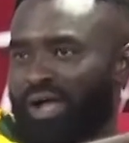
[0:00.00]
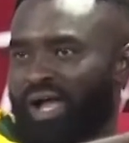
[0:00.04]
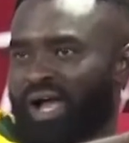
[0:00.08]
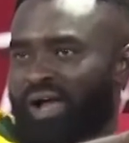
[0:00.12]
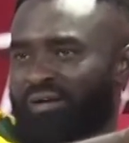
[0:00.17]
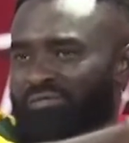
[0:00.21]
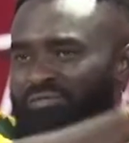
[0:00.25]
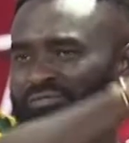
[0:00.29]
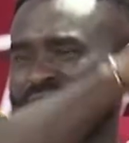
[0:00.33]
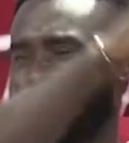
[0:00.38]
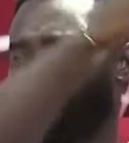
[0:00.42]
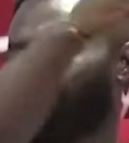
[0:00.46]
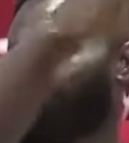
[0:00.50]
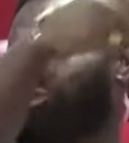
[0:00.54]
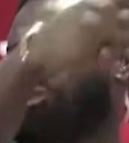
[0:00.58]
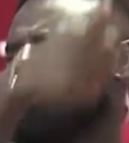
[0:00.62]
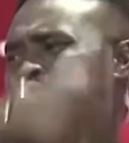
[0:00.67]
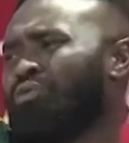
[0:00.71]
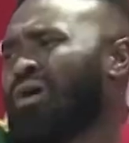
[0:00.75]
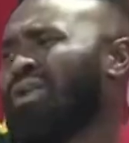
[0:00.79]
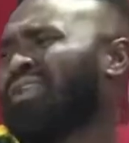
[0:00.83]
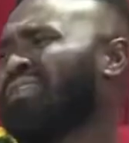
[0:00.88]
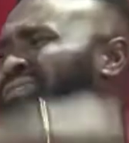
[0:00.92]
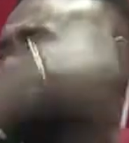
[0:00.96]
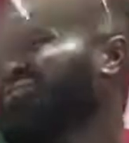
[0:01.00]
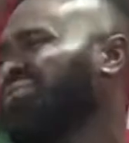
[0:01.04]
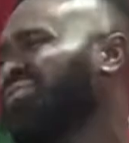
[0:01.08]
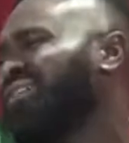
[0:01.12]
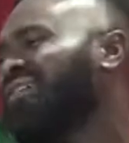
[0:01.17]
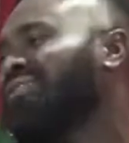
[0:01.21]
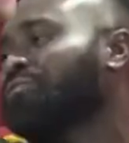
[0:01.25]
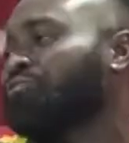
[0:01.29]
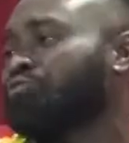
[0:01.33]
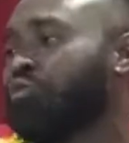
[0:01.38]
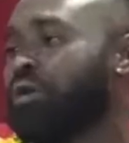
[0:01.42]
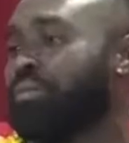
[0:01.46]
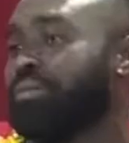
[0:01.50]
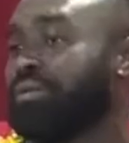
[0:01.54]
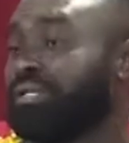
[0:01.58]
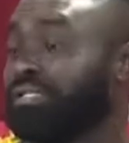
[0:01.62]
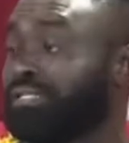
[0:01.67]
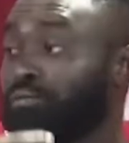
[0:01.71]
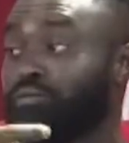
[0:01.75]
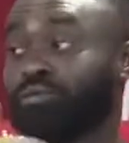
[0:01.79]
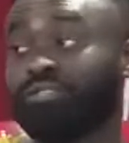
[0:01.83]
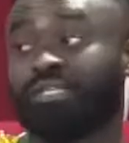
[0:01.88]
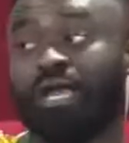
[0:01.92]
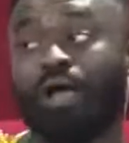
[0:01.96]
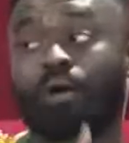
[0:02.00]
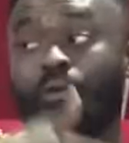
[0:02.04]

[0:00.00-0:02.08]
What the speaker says: a franchise, and I'm fun to a minute.